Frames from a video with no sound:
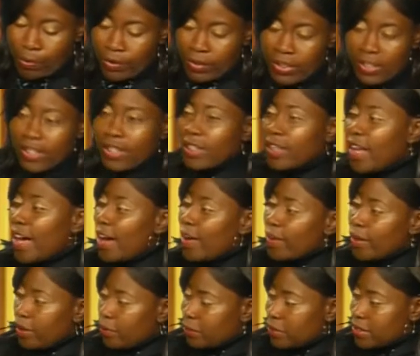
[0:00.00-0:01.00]
didn't
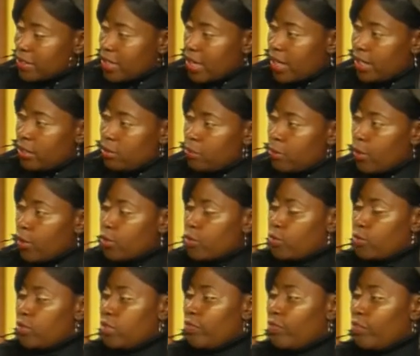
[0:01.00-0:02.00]
allow him to sign the birth
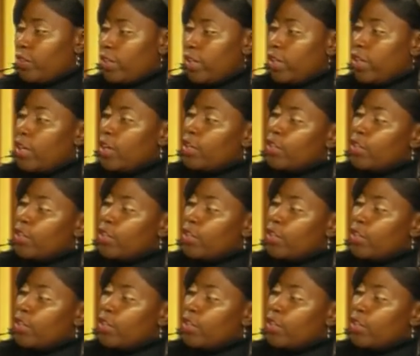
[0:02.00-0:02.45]
certificate.